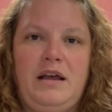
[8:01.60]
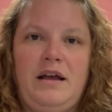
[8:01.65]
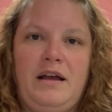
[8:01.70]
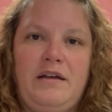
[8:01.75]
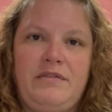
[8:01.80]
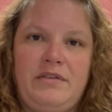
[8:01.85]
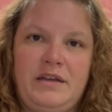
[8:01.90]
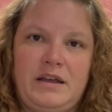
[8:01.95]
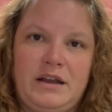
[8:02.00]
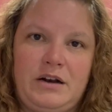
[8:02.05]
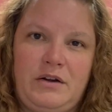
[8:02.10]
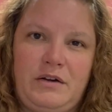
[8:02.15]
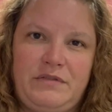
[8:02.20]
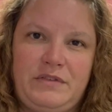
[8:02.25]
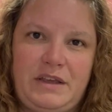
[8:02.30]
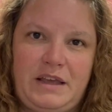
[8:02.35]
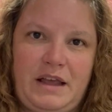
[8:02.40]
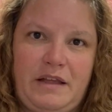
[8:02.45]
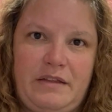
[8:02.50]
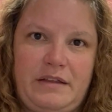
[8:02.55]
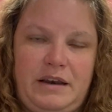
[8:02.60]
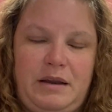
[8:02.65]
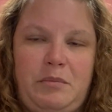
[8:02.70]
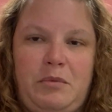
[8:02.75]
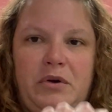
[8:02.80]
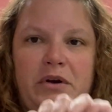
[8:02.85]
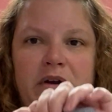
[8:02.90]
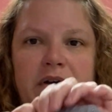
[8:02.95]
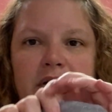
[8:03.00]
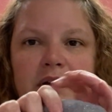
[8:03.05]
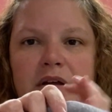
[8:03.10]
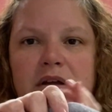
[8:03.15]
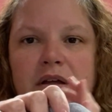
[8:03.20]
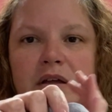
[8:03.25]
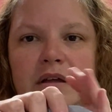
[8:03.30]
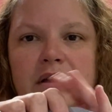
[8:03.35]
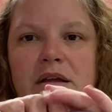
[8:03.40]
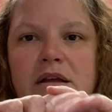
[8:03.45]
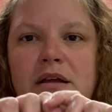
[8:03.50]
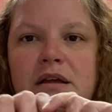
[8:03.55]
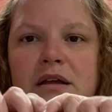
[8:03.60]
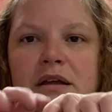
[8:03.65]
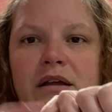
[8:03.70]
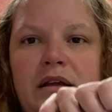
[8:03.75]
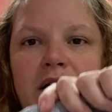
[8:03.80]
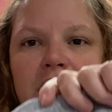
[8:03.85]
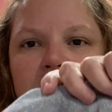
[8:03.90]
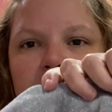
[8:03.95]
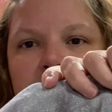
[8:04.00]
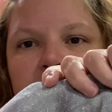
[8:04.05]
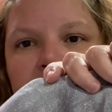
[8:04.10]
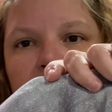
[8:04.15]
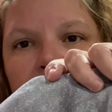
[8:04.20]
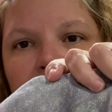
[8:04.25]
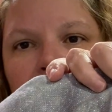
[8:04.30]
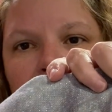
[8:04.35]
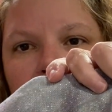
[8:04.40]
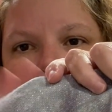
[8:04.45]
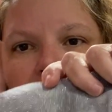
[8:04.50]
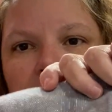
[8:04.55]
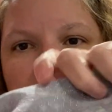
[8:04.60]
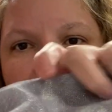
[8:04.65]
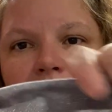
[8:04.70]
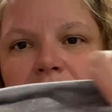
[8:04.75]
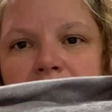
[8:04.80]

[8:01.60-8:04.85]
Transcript: I feel like I don't have to yell anymore. So